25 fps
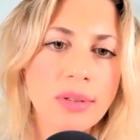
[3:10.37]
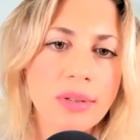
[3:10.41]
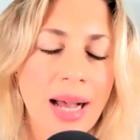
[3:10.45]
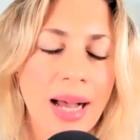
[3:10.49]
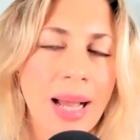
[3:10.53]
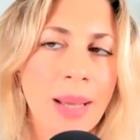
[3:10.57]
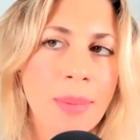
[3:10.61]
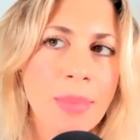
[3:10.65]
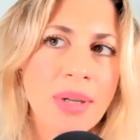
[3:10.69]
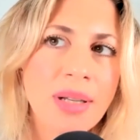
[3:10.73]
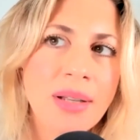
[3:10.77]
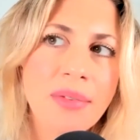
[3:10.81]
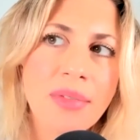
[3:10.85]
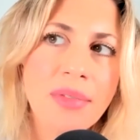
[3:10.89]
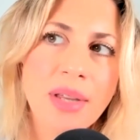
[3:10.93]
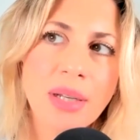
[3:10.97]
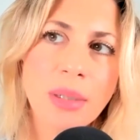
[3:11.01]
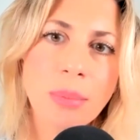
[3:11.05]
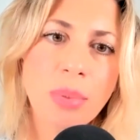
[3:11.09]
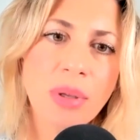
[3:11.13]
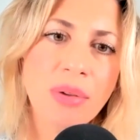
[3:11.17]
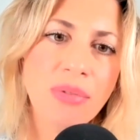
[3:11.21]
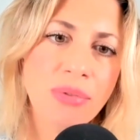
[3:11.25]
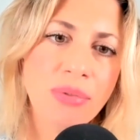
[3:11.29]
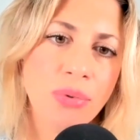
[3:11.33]
I believe that
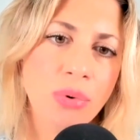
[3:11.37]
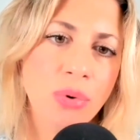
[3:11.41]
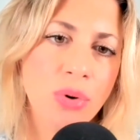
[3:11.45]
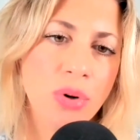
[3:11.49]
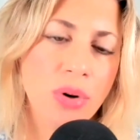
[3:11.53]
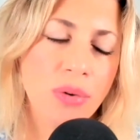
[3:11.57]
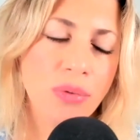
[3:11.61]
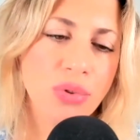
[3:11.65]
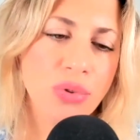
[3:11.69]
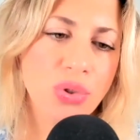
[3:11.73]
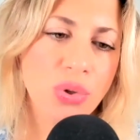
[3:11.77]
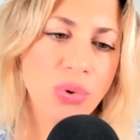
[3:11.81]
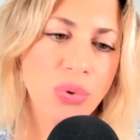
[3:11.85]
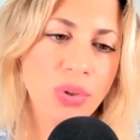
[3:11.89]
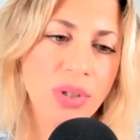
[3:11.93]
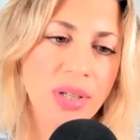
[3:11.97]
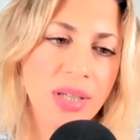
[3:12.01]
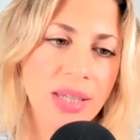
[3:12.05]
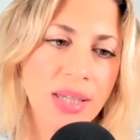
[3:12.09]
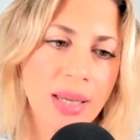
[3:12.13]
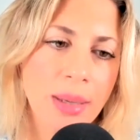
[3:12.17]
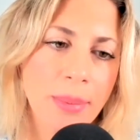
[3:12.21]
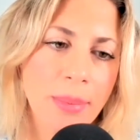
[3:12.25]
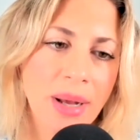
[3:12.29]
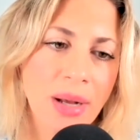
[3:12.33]
before of
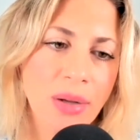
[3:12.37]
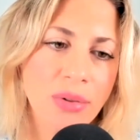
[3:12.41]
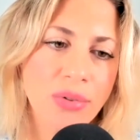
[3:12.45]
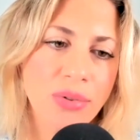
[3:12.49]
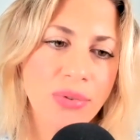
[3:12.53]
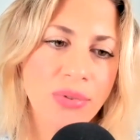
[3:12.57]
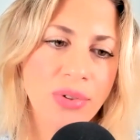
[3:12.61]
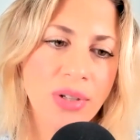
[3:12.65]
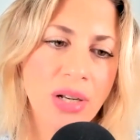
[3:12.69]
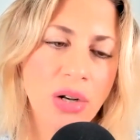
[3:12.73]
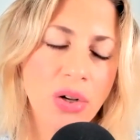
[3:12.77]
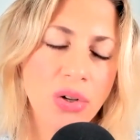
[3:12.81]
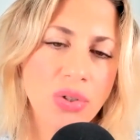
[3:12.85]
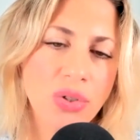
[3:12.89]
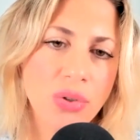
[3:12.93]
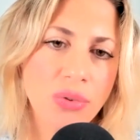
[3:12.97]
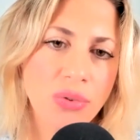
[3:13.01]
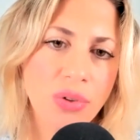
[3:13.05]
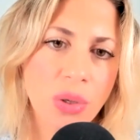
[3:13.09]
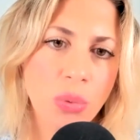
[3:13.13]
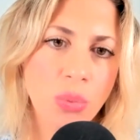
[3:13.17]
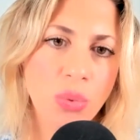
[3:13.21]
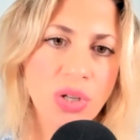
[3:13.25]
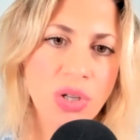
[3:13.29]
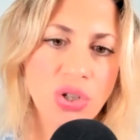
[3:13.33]
talking about
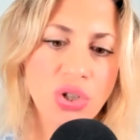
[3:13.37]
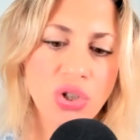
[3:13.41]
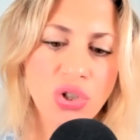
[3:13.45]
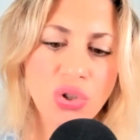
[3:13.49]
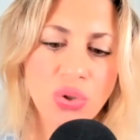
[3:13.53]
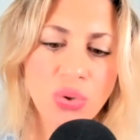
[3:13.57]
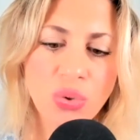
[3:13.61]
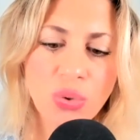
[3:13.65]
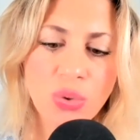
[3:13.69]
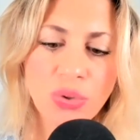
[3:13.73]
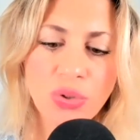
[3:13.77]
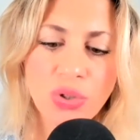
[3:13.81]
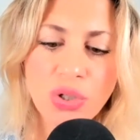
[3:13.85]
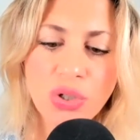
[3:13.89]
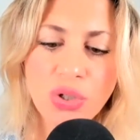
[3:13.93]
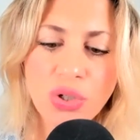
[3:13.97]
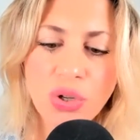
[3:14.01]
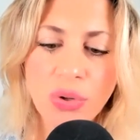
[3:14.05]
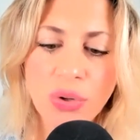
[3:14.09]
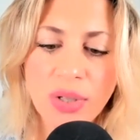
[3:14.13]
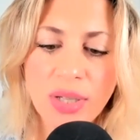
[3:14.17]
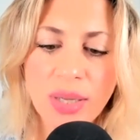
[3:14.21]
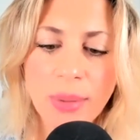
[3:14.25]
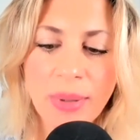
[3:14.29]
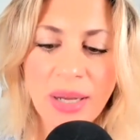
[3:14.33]
philosophy, we should
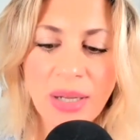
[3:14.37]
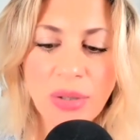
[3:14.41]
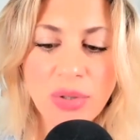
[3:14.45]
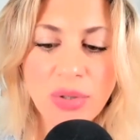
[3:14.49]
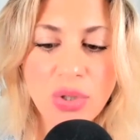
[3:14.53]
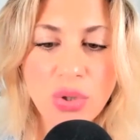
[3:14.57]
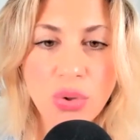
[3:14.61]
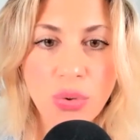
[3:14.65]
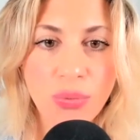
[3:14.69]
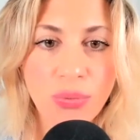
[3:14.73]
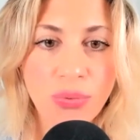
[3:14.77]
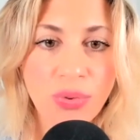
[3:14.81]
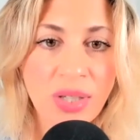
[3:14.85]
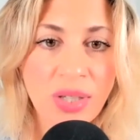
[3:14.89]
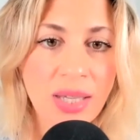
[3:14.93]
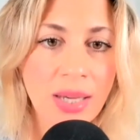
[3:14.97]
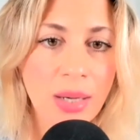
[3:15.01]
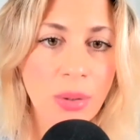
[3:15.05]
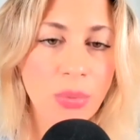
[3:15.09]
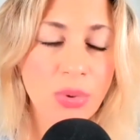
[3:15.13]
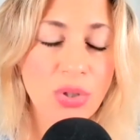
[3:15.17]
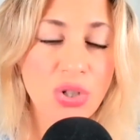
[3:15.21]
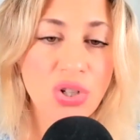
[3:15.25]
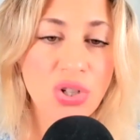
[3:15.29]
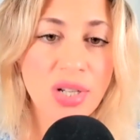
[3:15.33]
talk about Sophia,
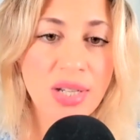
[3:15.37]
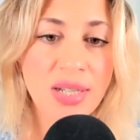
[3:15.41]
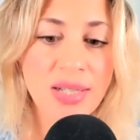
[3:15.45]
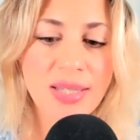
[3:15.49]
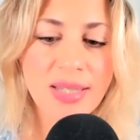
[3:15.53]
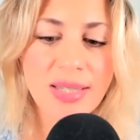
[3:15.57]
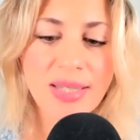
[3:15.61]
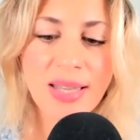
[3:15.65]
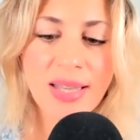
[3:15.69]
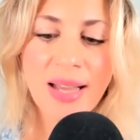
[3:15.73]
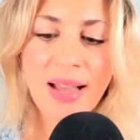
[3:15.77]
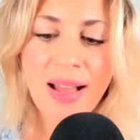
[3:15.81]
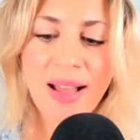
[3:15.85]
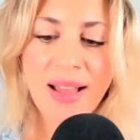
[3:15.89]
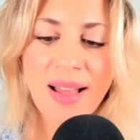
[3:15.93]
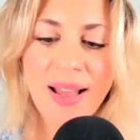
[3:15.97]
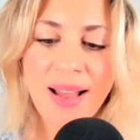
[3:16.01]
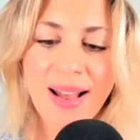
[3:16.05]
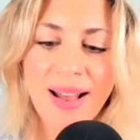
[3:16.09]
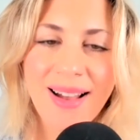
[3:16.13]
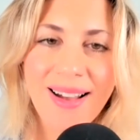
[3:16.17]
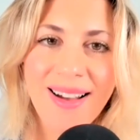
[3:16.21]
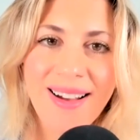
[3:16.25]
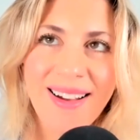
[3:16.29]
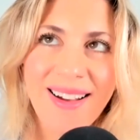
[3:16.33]
which is
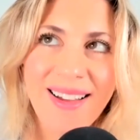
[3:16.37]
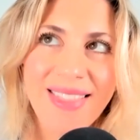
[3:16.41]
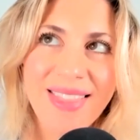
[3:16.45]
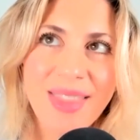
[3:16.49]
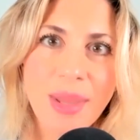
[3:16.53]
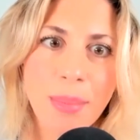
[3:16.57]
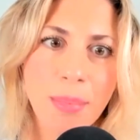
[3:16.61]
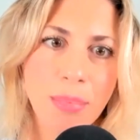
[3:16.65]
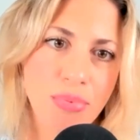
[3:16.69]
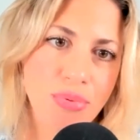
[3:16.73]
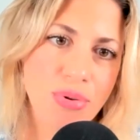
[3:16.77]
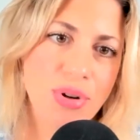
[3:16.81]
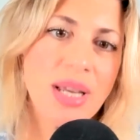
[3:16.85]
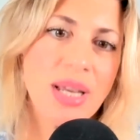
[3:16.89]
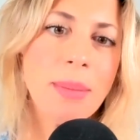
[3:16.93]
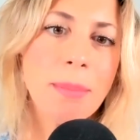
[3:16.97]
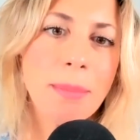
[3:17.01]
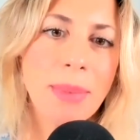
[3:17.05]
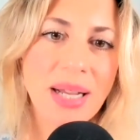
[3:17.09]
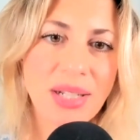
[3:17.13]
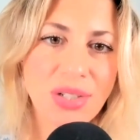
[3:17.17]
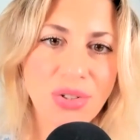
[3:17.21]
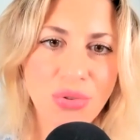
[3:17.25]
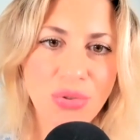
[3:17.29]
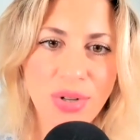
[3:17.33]
the
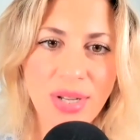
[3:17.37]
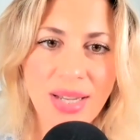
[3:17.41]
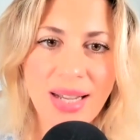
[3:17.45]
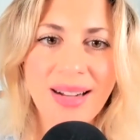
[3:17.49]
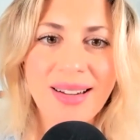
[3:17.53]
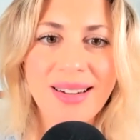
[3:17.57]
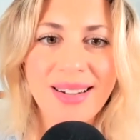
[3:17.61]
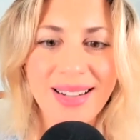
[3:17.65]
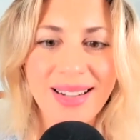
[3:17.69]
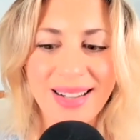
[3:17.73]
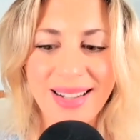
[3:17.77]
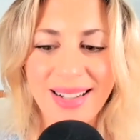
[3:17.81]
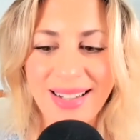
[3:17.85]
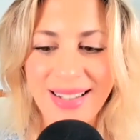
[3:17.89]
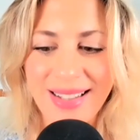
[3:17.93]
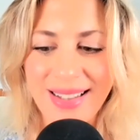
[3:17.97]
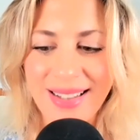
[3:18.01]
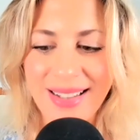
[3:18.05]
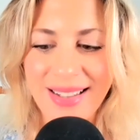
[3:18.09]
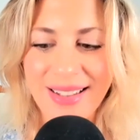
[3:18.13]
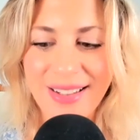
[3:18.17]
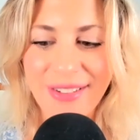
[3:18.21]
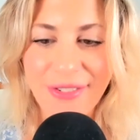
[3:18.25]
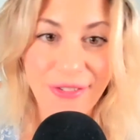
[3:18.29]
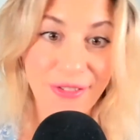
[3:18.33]

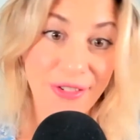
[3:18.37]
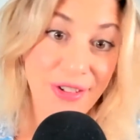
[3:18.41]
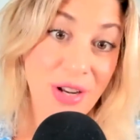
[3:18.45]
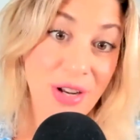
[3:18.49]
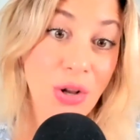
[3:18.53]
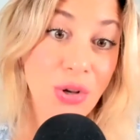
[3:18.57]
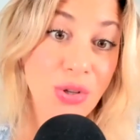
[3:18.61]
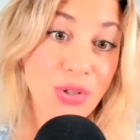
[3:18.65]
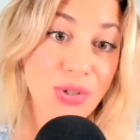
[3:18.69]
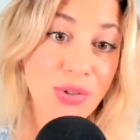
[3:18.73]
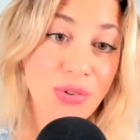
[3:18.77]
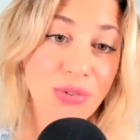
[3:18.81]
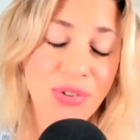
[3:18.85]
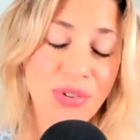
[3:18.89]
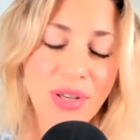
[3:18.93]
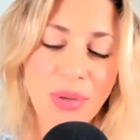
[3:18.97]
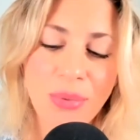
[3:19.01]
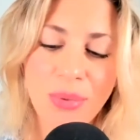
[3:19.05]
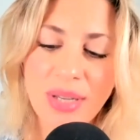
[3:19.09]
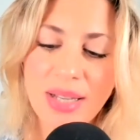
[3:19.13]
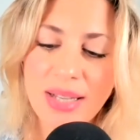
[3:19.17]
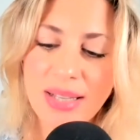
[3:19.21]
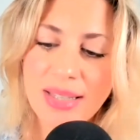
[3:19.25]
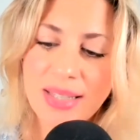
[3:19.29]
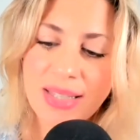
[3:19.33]
pre-patriarchal philosophy, we
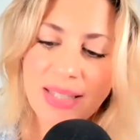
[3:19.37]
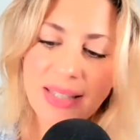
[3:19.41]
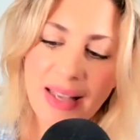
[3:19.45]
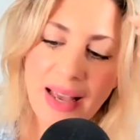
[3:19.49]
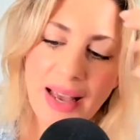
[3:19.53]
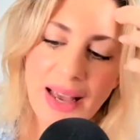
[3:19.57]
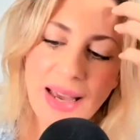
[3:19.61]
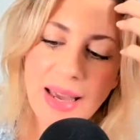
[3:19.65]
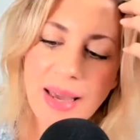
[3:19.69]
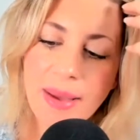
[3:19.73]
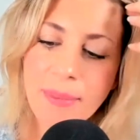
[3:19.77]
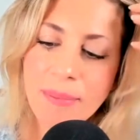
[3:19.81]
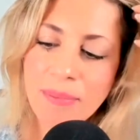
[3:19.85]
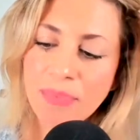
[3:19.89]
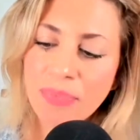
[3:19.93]
could say.